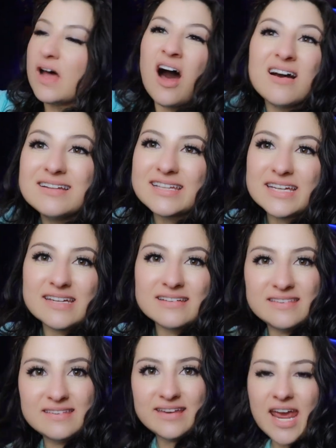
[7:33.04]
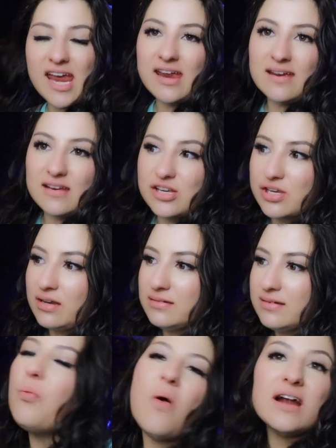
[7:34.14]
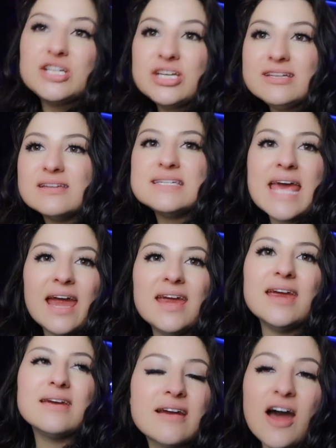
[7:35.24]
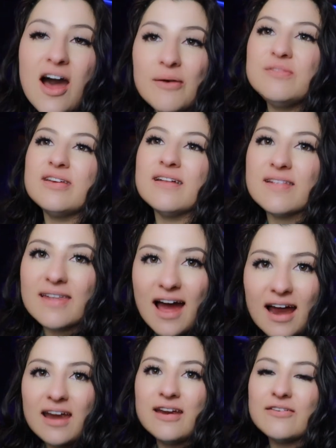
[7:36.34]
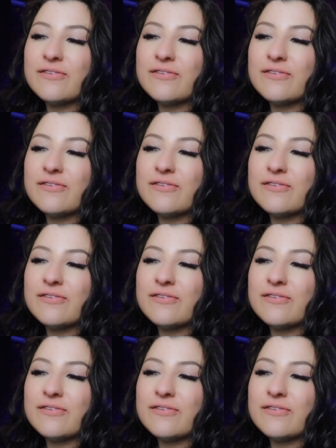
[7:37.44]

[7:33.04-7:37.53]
ugly stage and watching the tank come to life.